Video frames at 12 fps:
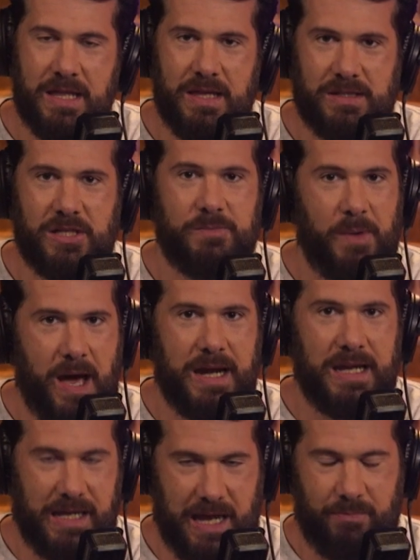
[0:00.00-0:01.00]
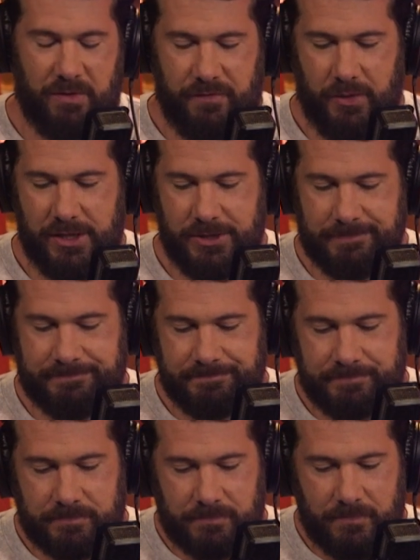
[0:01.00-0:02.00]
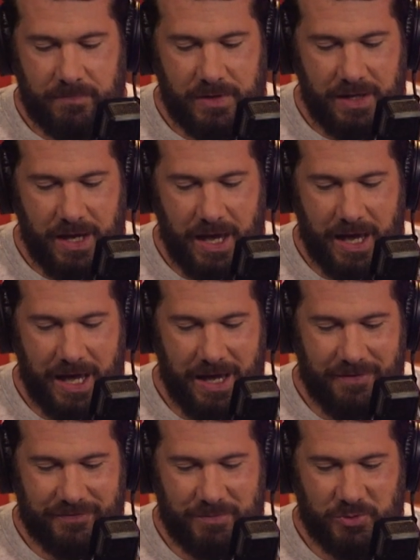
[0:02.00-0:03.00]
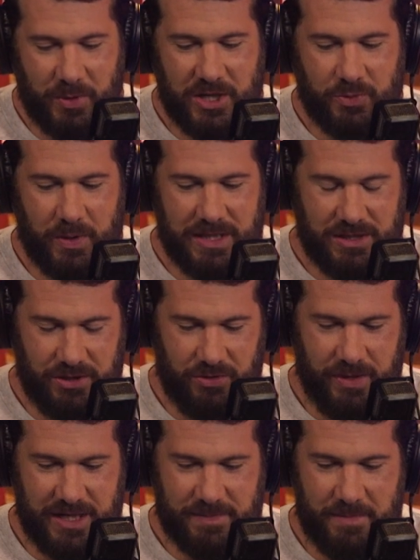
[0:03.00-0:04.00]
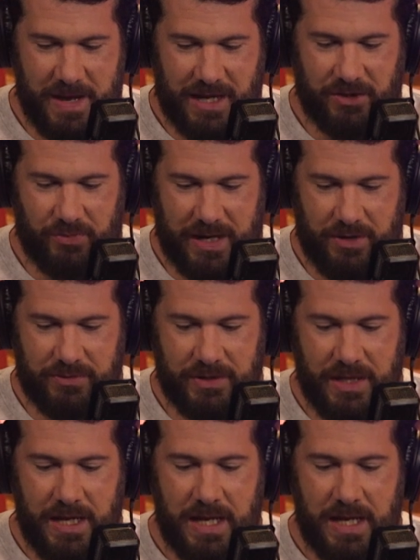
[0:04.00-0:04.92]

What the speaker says: This is body camera footage from 2022, and it's been making the rounds,